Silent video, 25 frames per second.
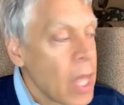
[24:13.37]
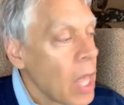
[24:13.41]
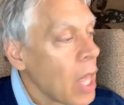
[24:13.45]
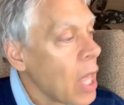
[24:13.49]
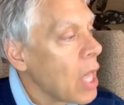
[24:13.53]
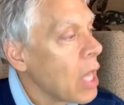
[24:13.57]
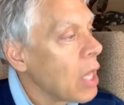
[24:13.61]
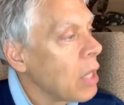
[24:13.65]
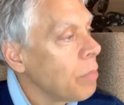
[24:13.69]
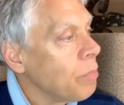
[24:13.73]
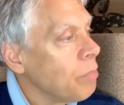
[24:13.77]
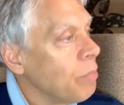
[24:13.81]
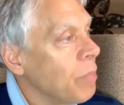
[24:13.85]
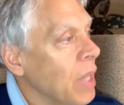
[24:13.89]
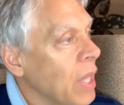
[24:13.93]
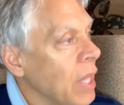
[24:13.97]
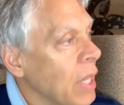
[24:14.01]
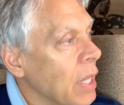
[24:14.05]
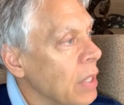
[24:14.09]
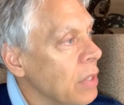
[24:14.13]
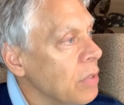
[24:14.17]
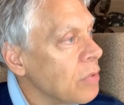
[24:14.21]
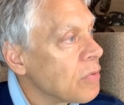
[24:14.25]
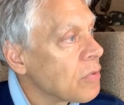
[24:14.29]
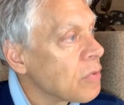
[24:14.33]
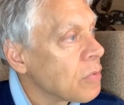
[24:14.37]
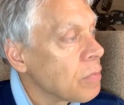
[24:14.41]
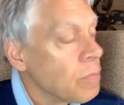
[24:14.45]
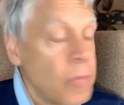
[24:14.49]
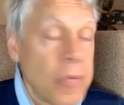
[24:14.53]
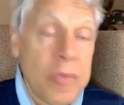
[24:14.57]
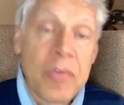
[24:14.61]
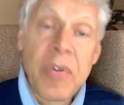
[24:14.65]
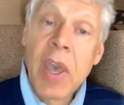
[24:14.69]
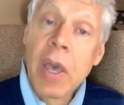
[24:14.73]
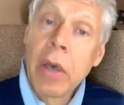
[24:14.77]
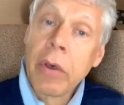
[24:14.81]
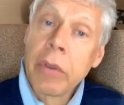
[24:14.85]
It means
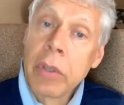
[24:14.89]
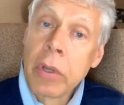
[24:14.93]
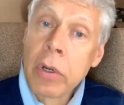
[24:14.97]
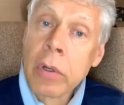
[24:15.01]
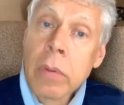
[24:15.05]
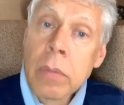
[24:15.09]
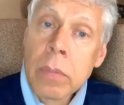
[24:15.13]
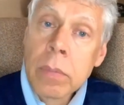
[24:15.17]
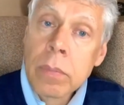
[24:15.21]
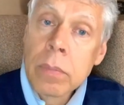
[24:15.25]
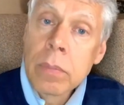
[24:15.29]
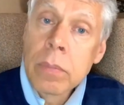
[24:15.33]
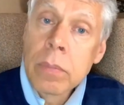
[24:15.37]
failure,